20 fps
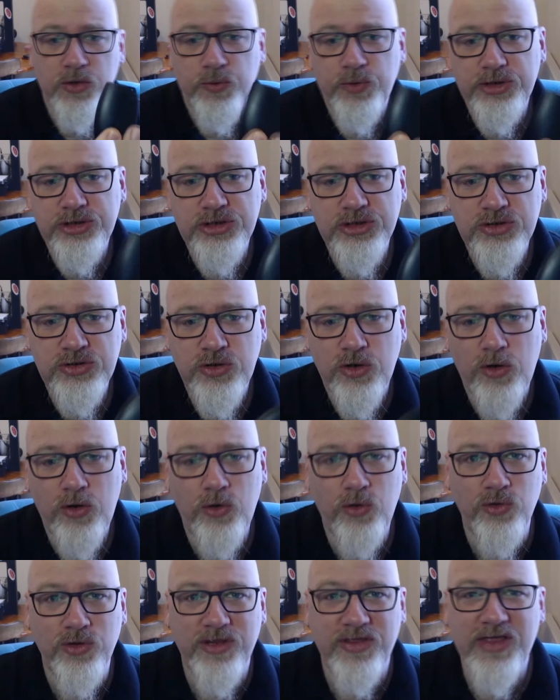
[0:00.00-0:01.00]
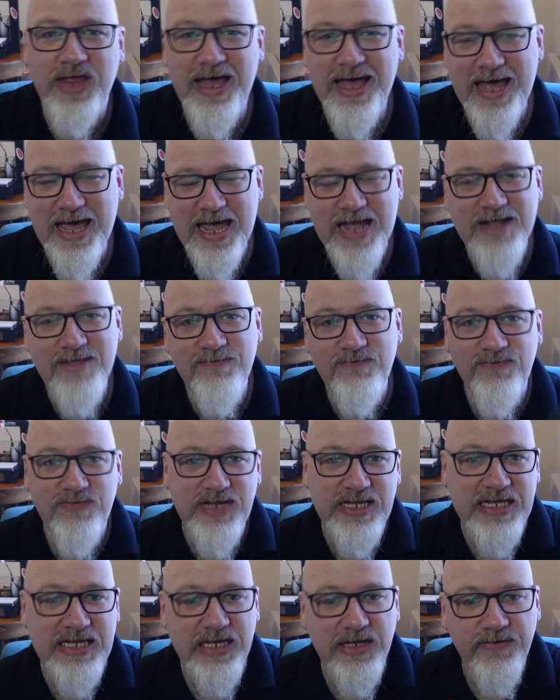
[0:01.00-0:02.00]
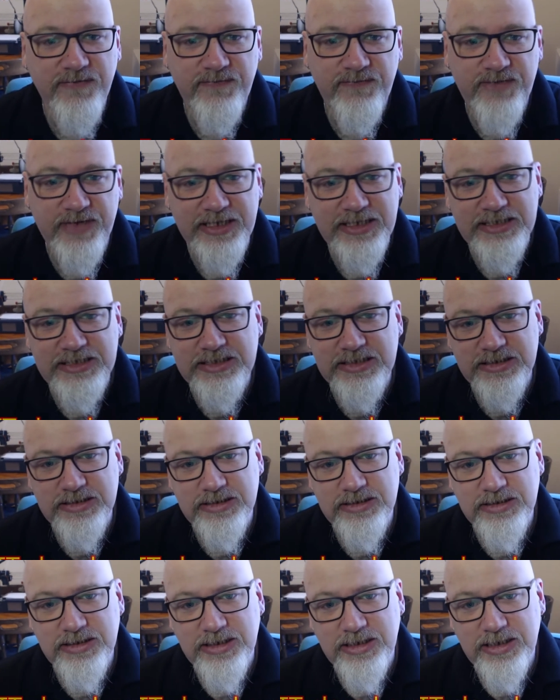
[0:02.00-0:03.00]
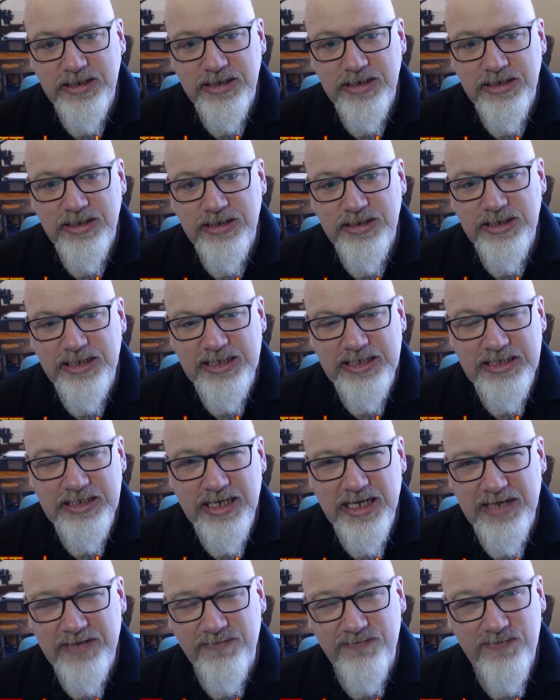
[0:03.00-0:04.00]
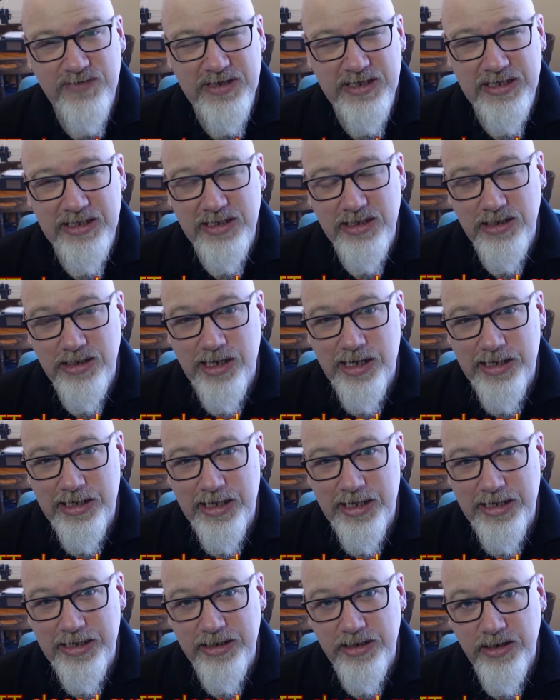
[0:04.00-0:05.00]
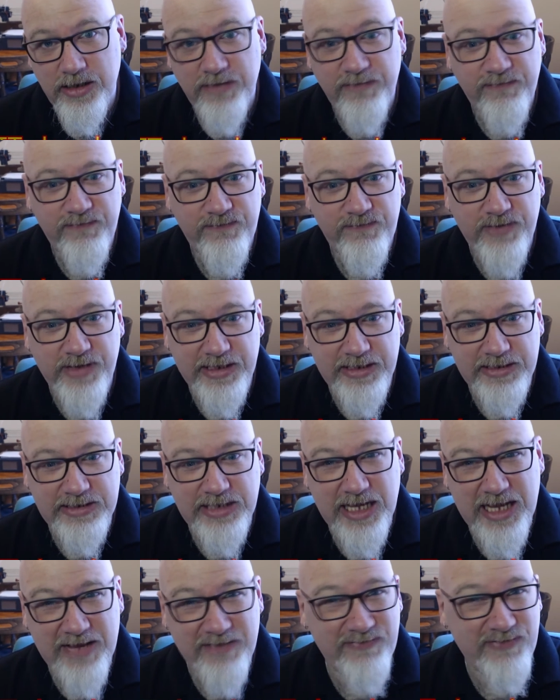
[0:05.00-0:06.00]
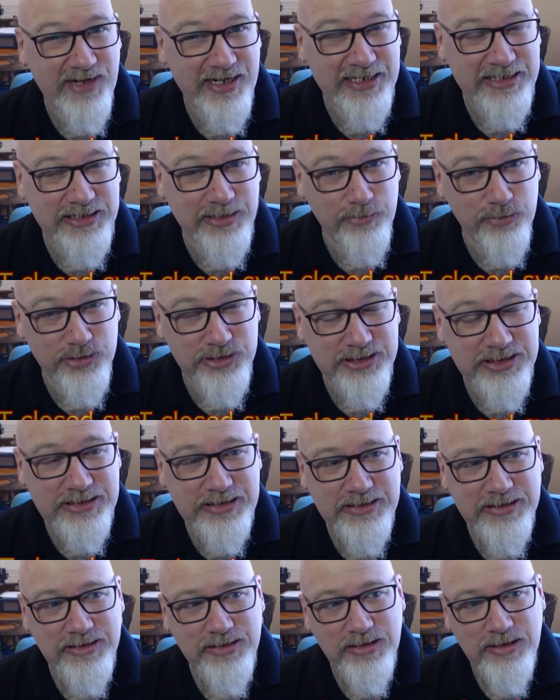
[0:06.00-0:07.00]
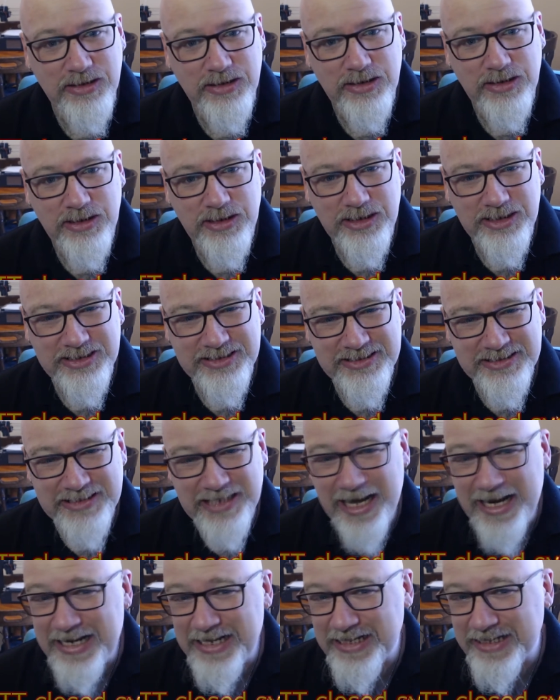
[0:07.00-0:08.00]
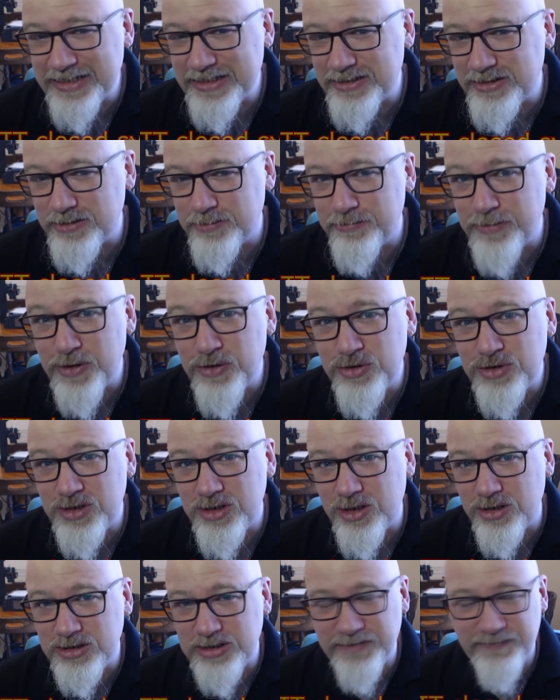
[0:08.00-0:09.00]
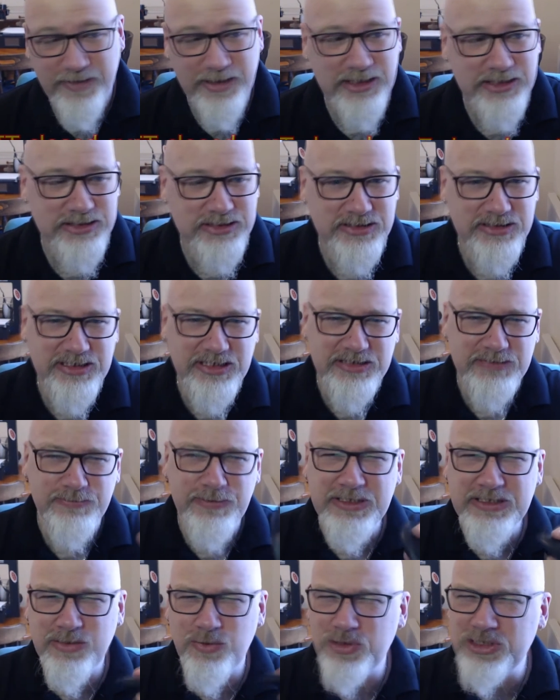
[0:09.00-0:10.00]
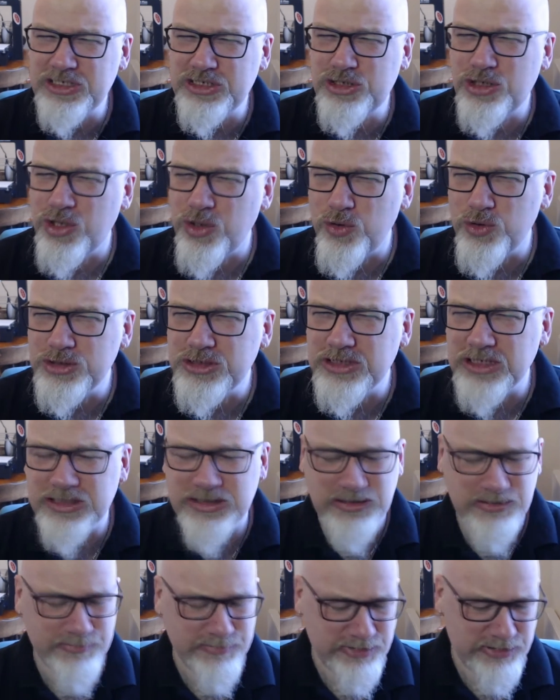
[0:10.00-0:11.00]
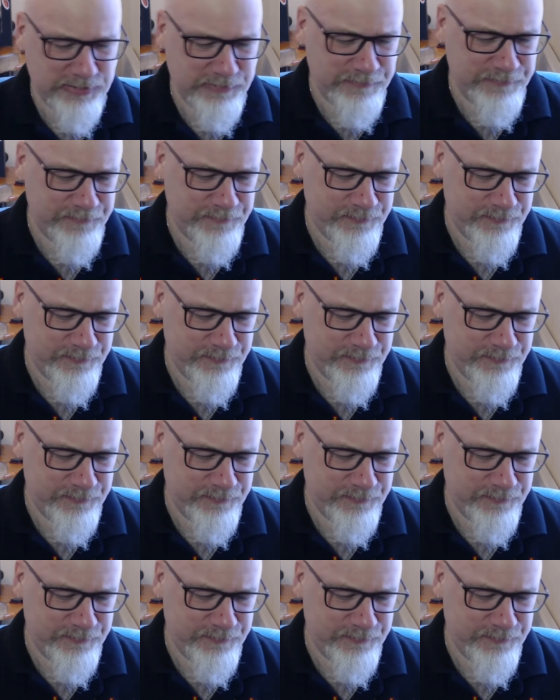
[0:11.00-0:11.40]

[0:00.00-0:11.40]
which is called the ENVII FITT, the ENVII FITT, FITT, tiny little mouth-to-lung device. It's basically one of these closed systems.